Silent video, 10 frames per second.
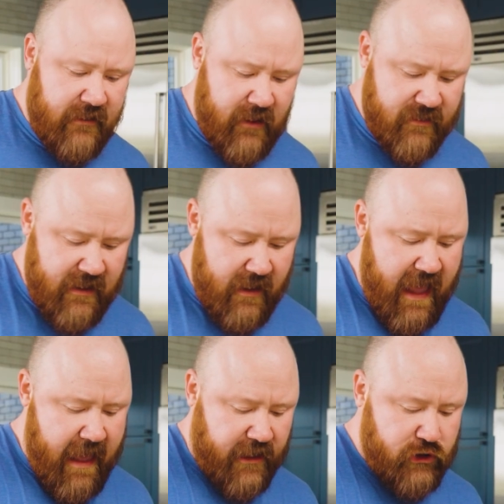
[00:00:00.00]
and let that
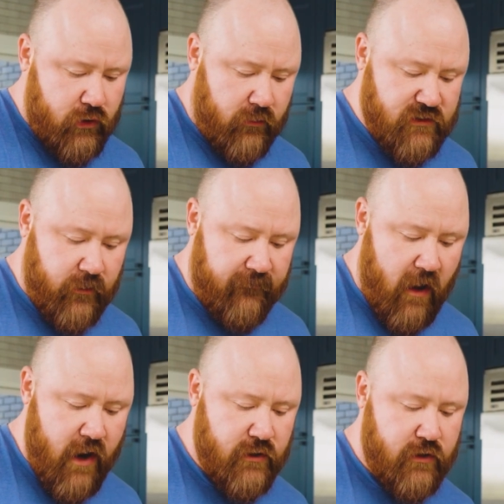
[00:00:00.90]
extra sort of
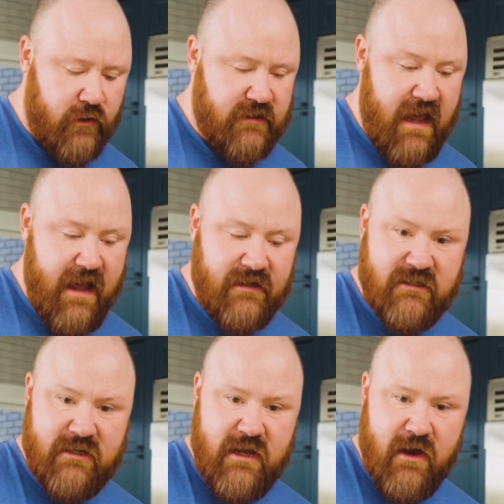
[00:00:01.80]
uncooked egg
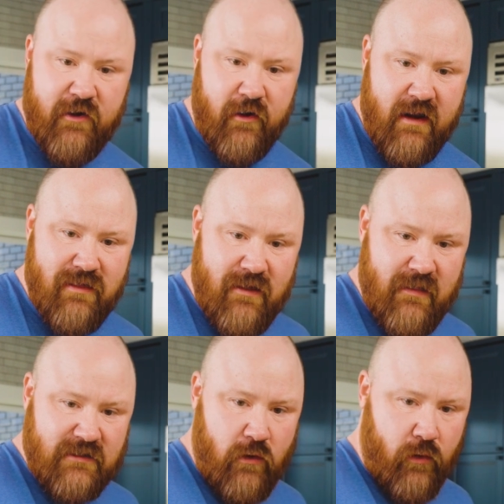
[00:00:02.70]
sneak underneath it, and
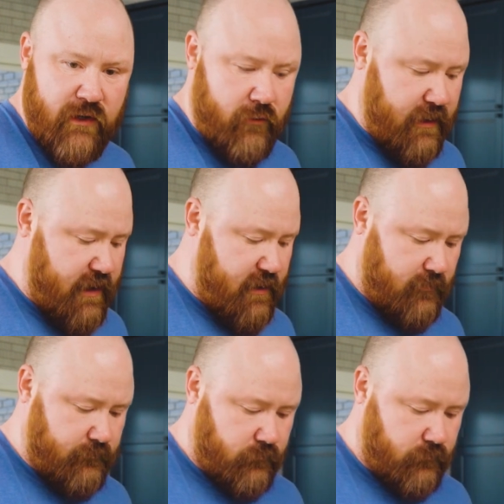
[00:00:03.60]
that's what we're doing here.